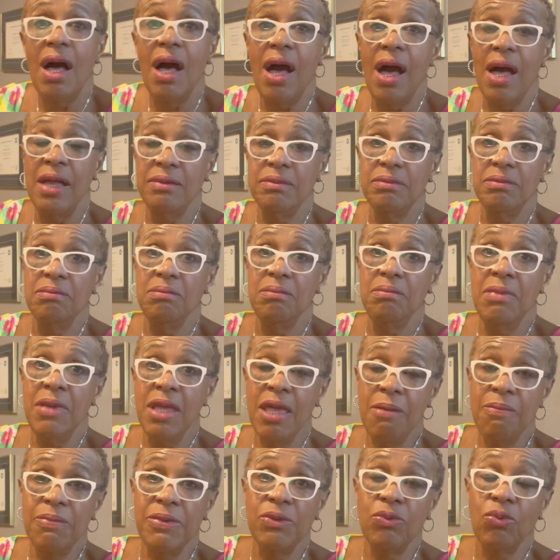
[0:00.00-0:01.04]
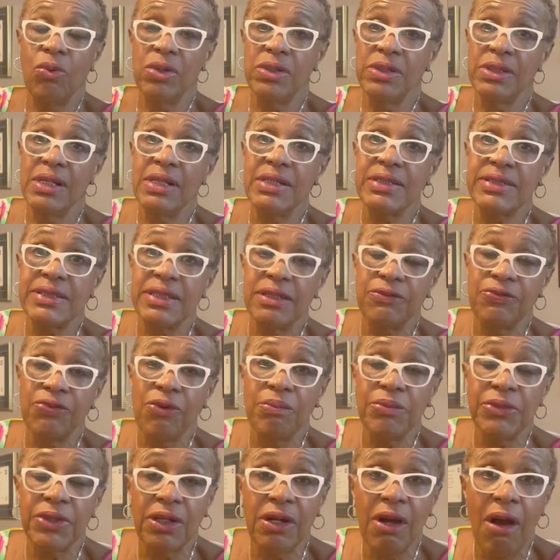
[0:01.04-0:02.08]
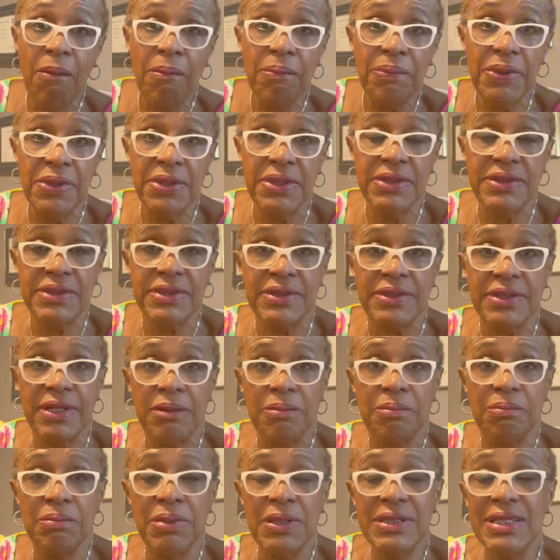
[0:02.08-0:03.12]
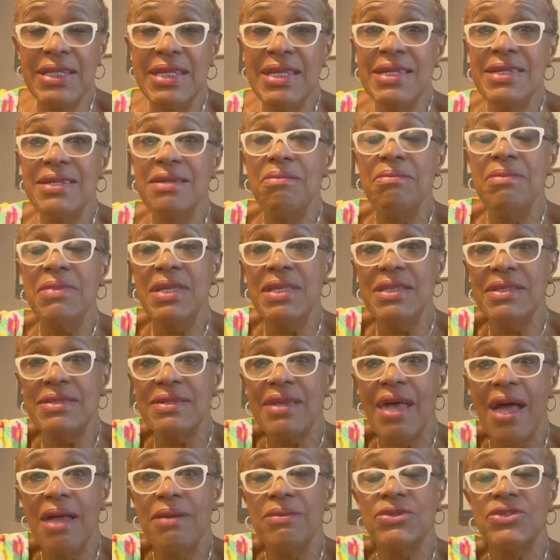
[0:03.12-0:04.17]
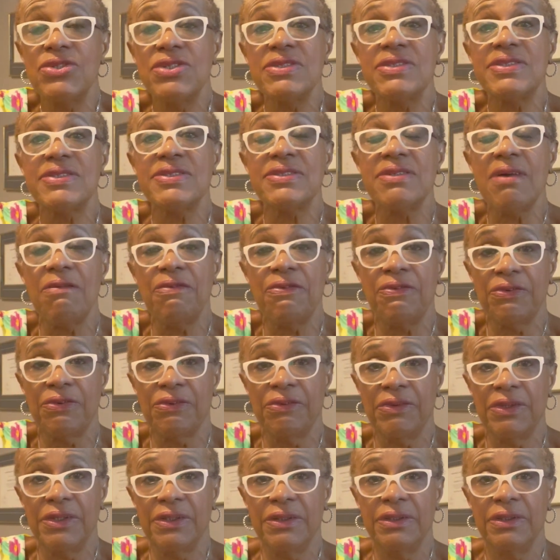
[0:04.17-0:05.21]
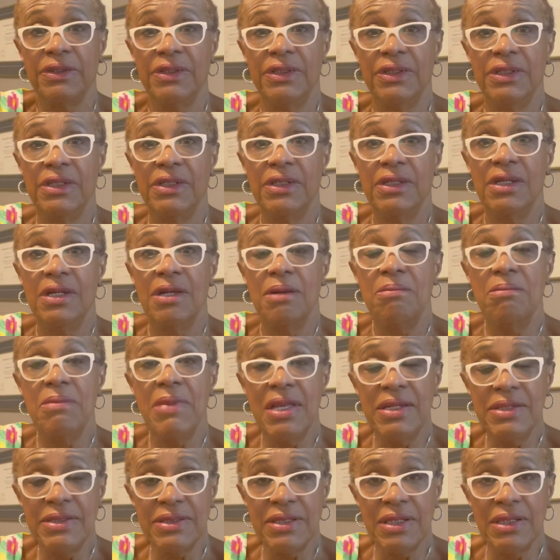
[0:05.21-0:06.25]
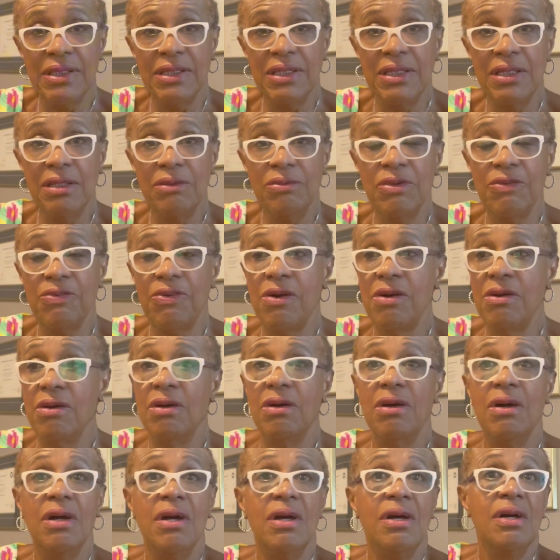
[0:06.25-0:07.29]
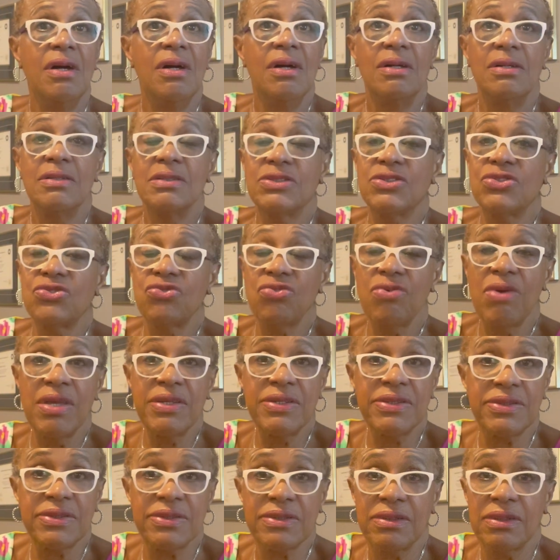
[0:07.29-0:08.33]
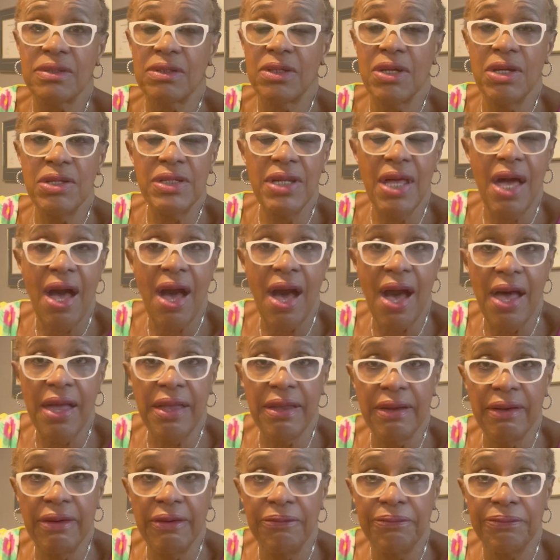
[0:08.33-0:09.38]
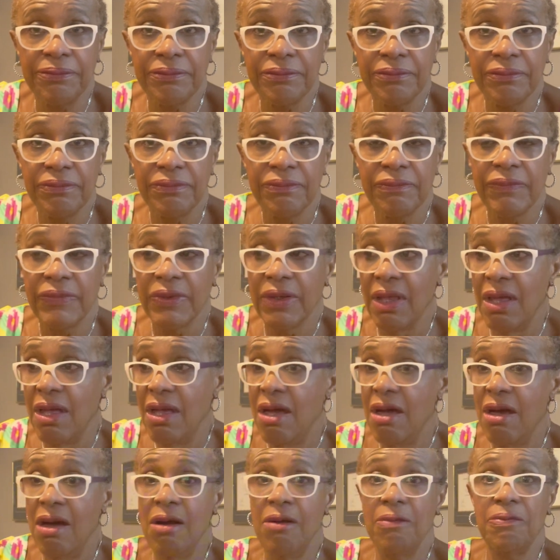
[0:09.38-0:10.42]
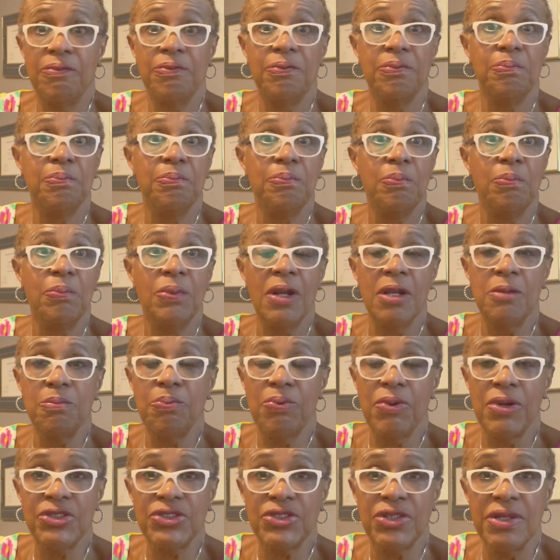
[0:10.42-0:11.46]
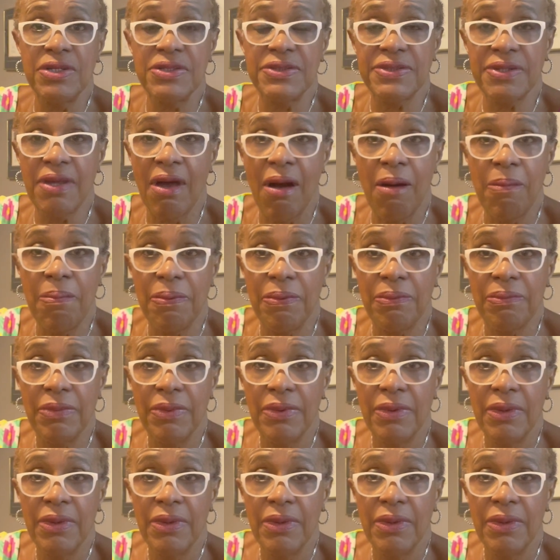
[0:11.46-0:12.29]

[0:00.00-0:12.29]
and maybe what they'll see from the company's tip. But in the meantime, she's suffering. Mentally, with her stress going higher, her blood pressure is up,